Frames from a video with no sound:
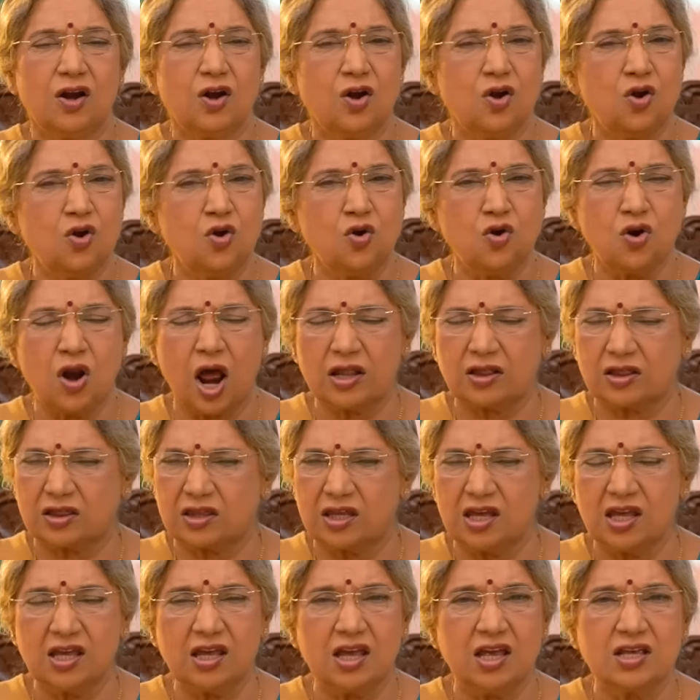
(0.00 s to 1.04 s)

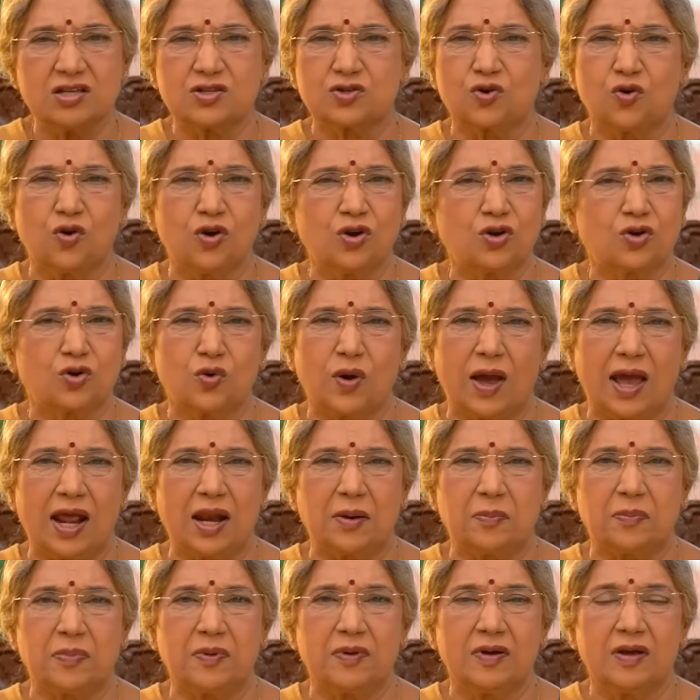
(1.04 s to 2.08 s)
nothing is going to
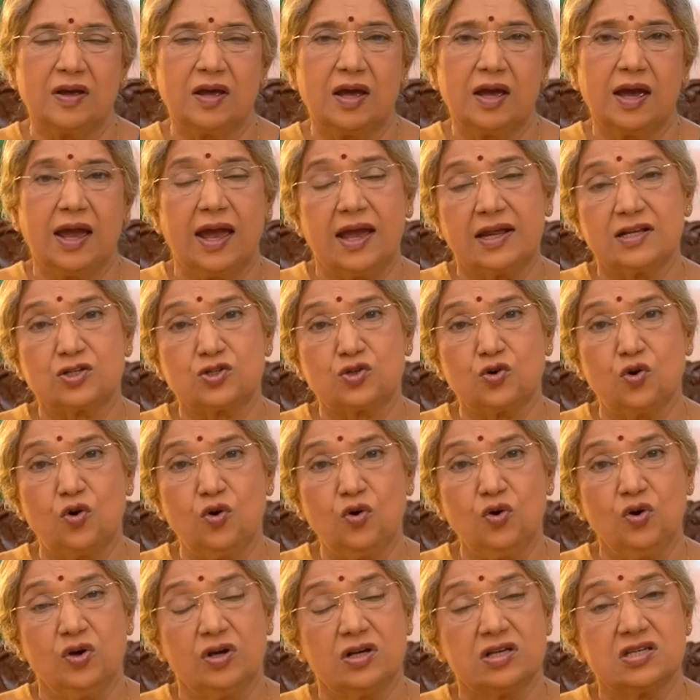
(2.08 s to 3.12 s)
help. And
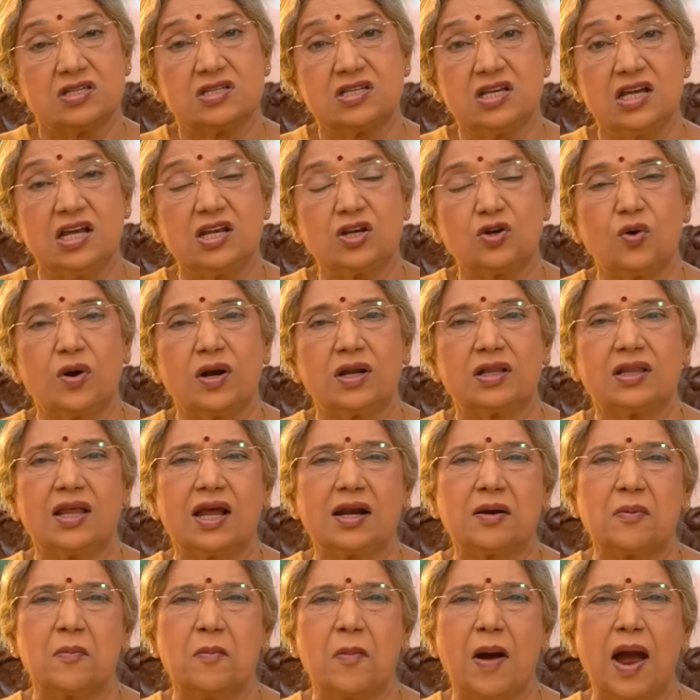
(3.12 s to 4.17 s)
so see to it
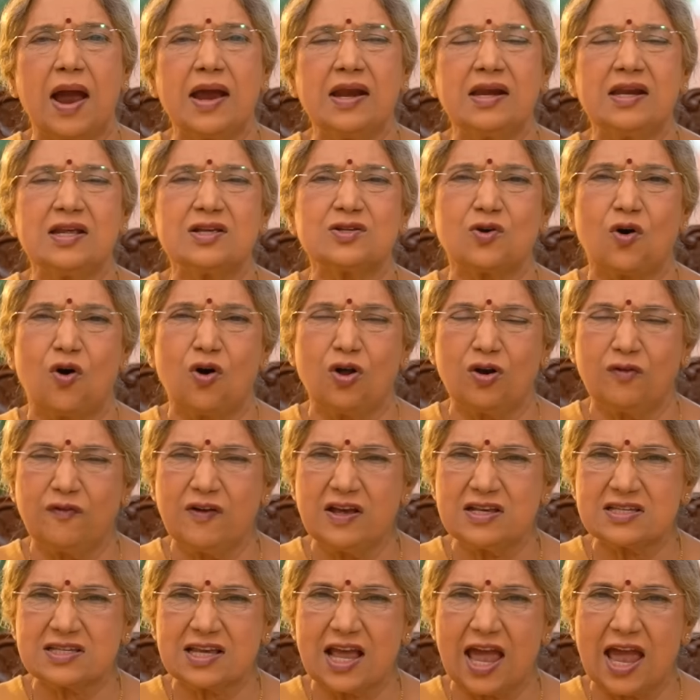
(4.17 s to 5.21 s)
that mind is
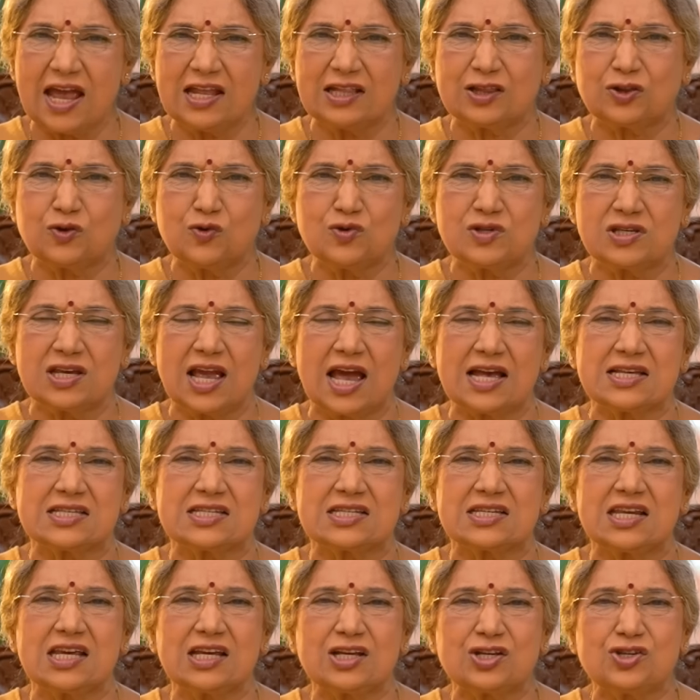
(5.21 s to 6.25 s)
always
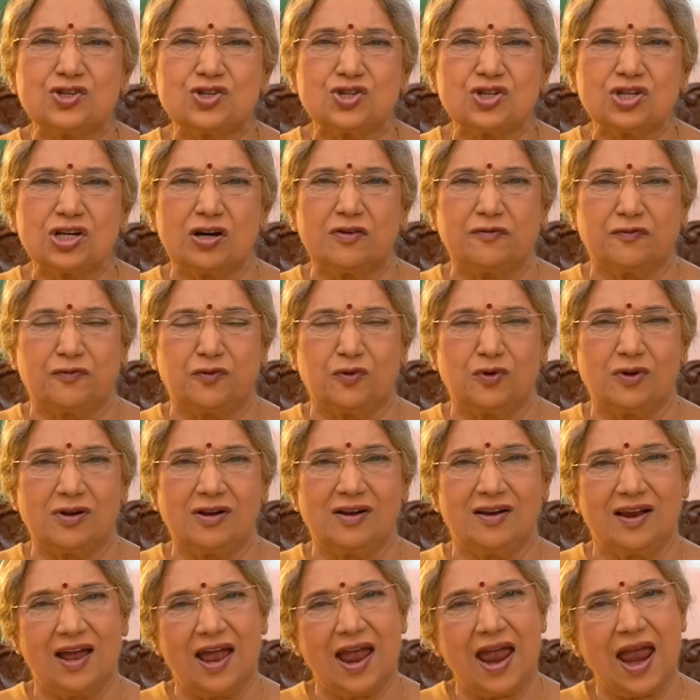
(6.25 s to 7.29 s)
enthusiastic,
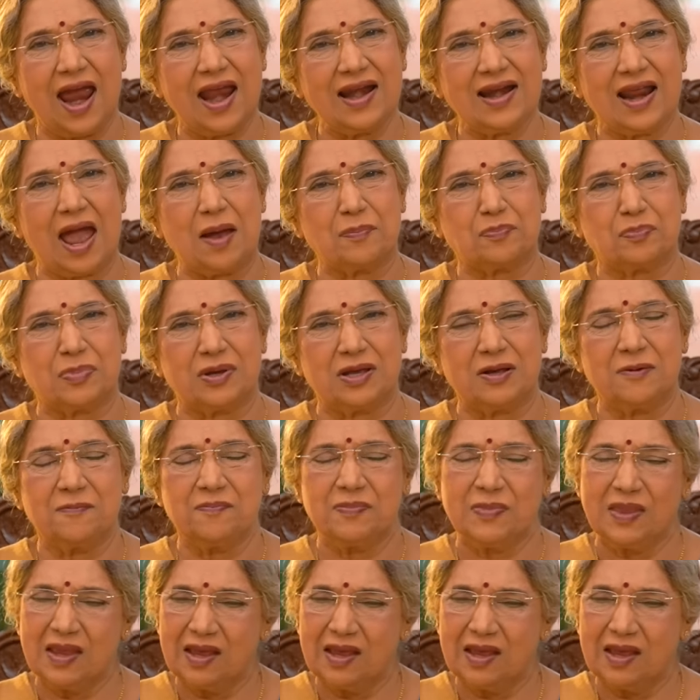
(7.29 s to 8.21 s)
cheerful and happy.